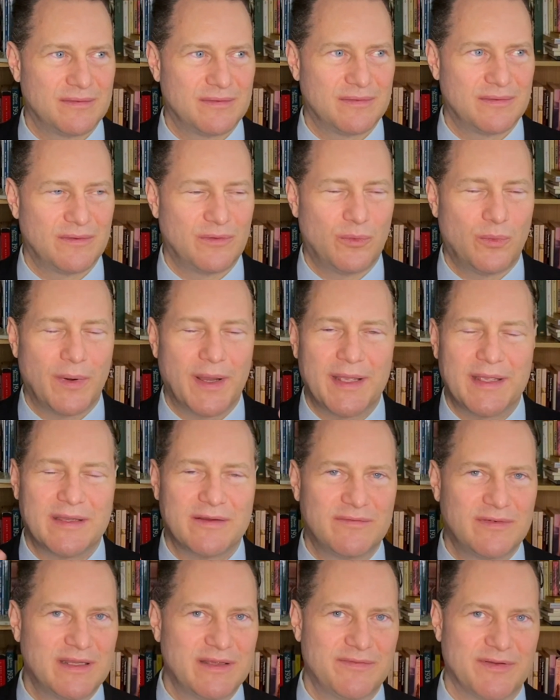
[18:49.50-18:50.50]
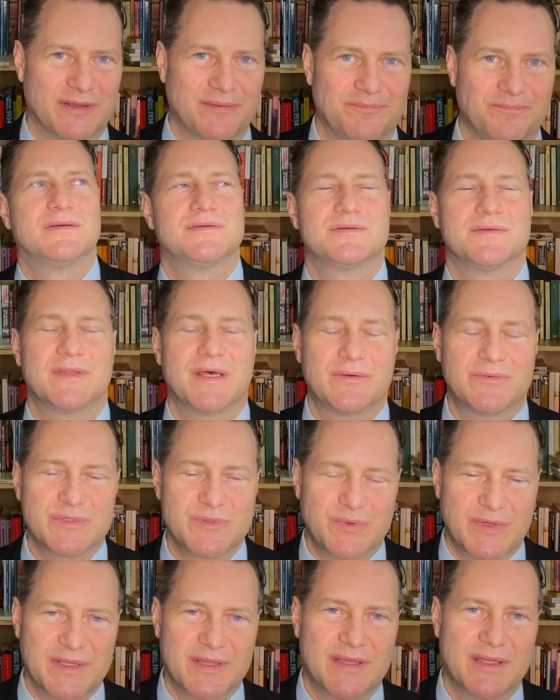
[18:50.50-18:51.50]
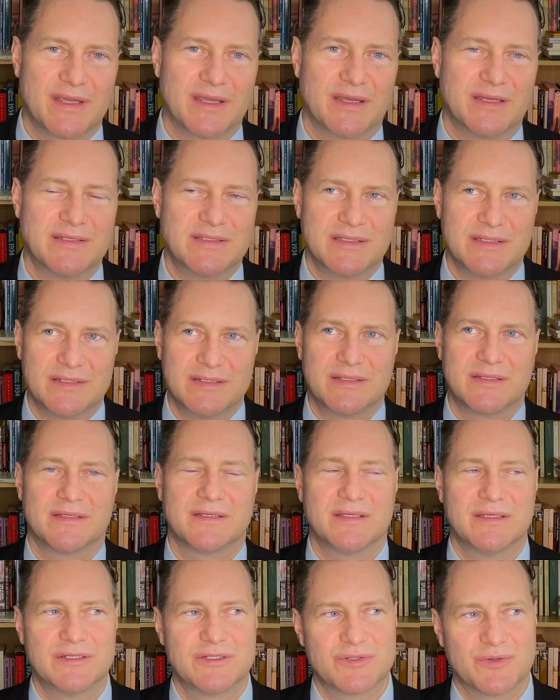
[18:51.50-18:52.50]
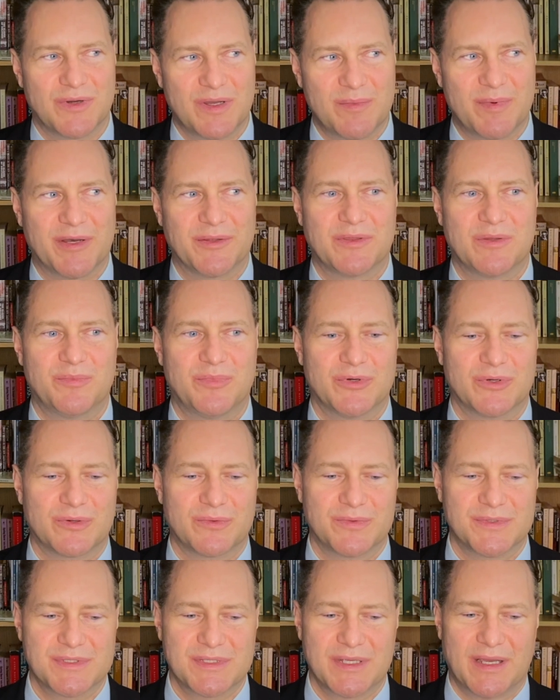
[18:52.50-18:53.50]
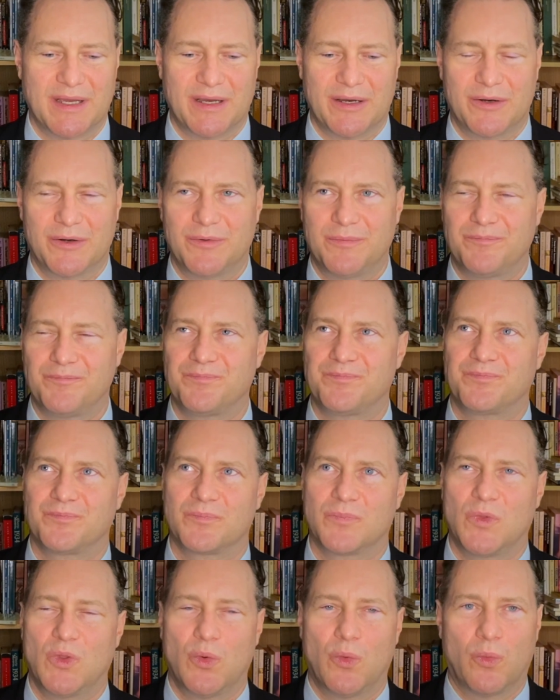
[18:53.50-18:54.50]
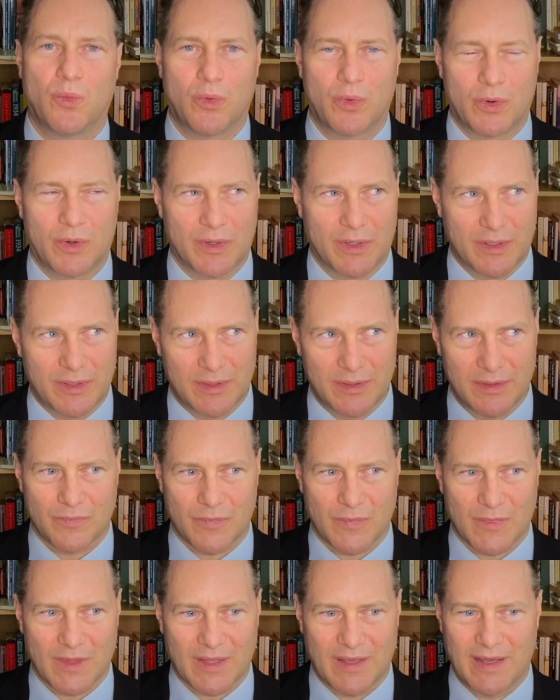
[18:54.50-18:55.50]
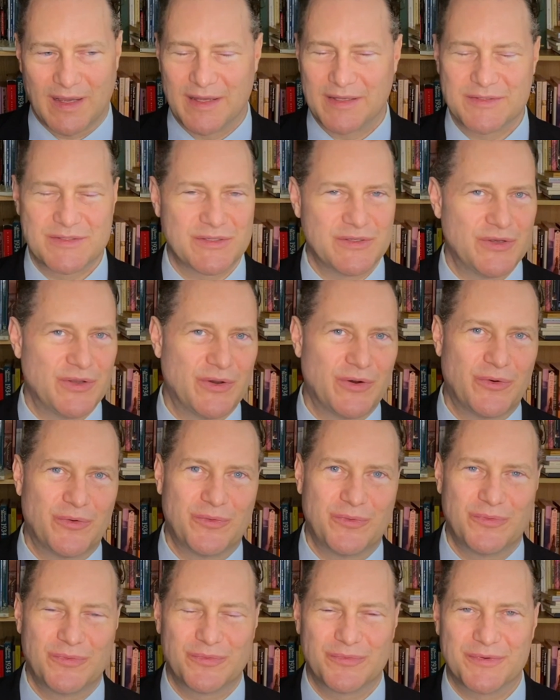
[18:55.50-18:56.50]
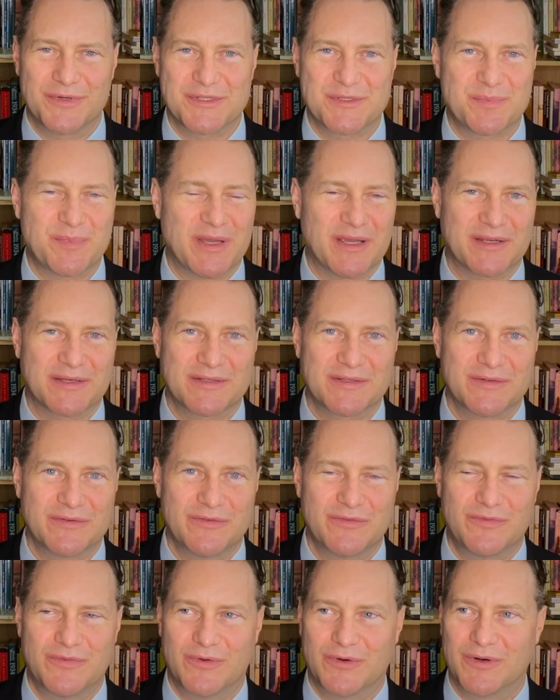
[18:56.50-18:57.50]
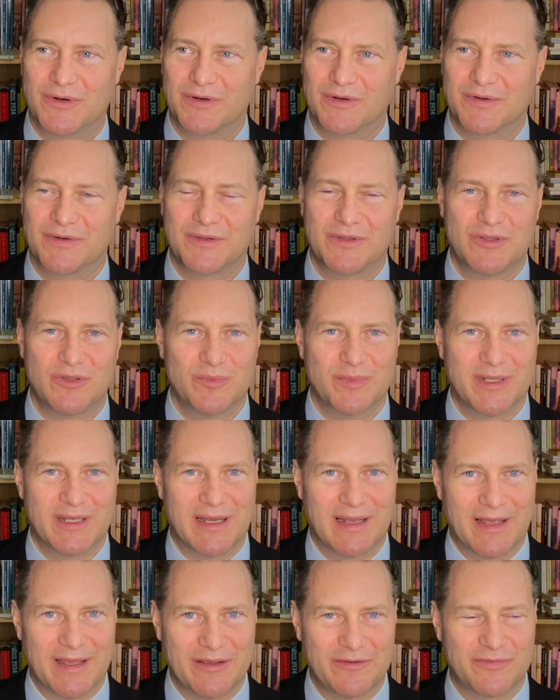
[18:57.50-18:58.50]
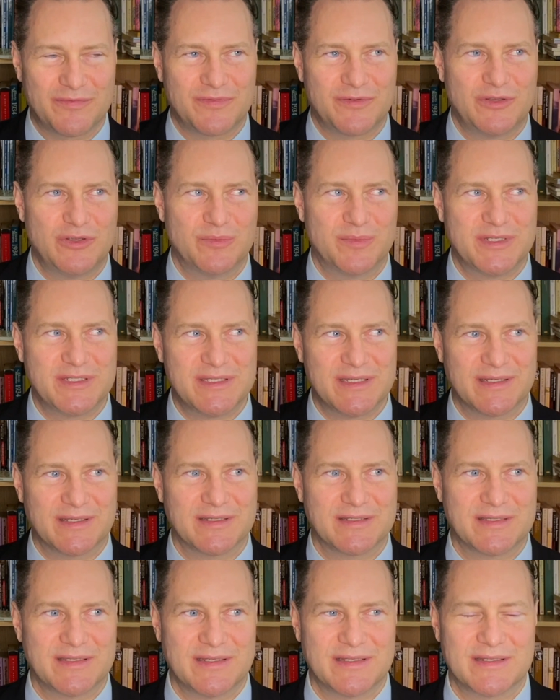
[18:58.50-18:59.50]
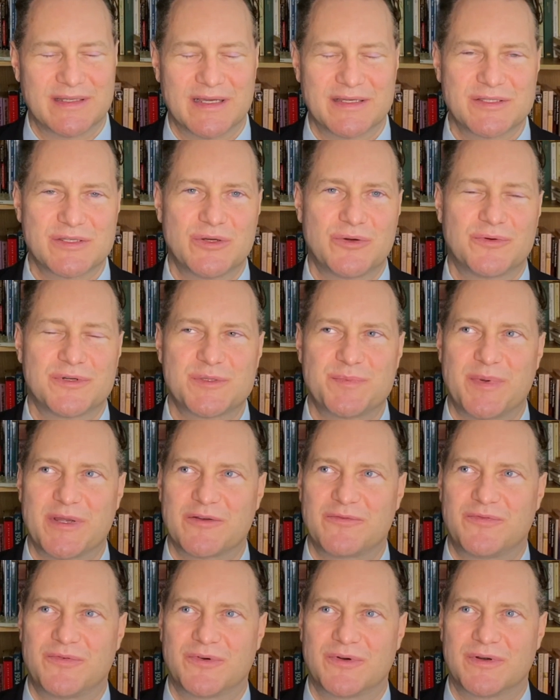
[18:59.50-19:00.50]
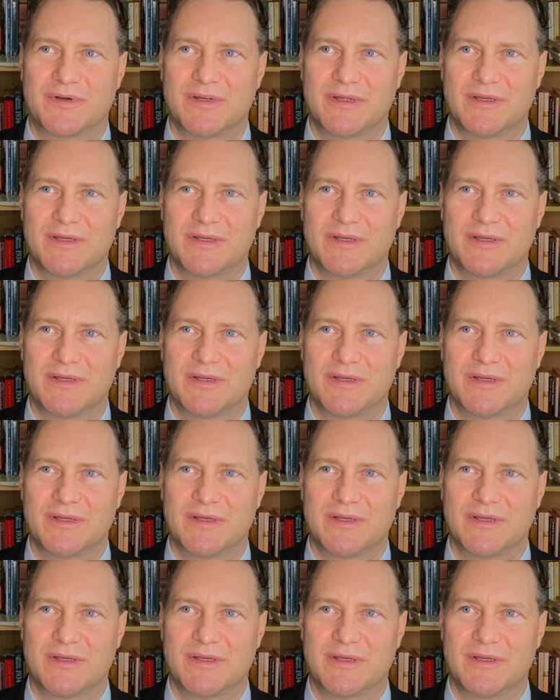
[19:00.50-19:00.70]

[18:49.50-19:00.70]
way of living. So that was one thing I did enjoy about the book, was how war has no respect for human life, human dignity. It has no respect for